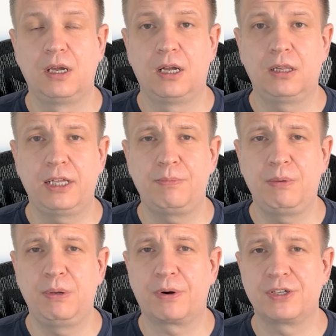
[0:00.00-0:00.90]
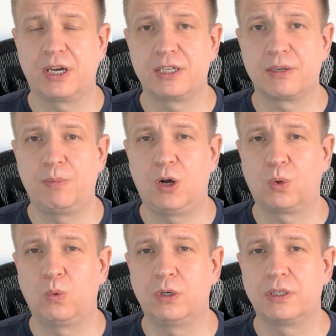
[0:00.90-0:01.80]
Let me be precise about
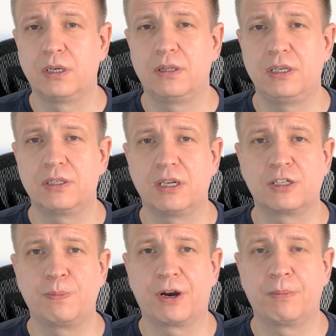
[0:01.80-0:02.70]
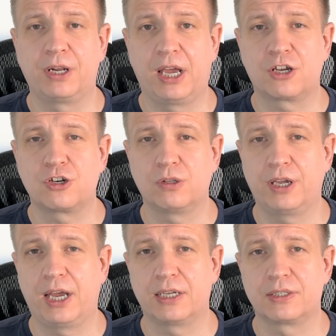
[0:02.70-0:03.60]
what this experiment actually
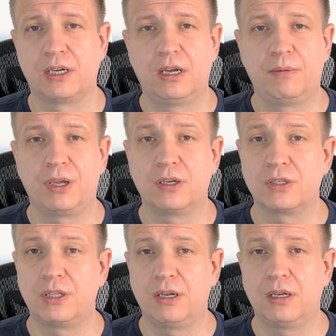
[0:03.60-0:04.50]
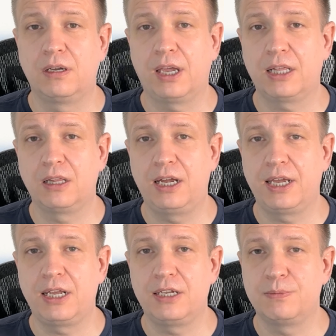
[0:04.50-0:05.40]
has, because the headline
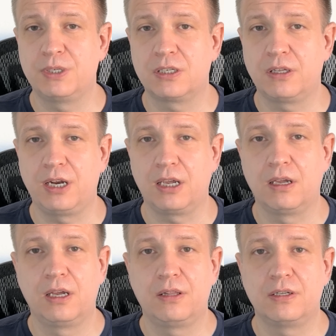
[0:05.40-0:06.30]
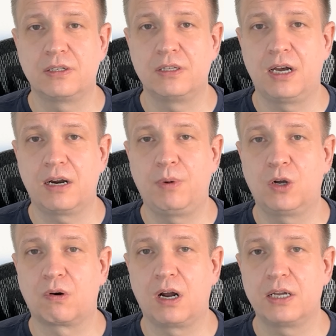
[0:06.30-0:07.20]
is misleading. This is not about
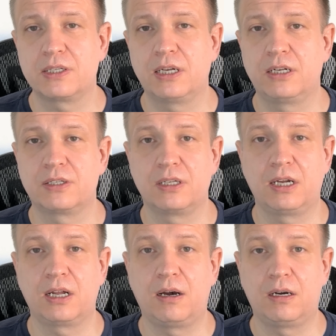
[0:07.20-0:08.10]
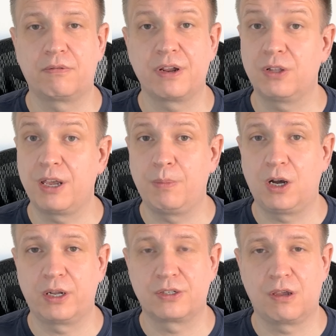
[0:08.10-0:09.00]
Rust and it's not really about
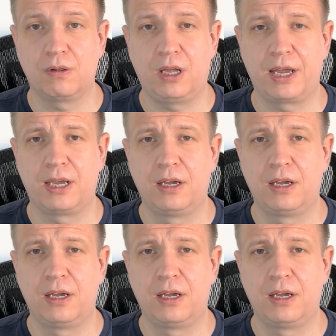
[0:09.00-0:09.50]
SQLite.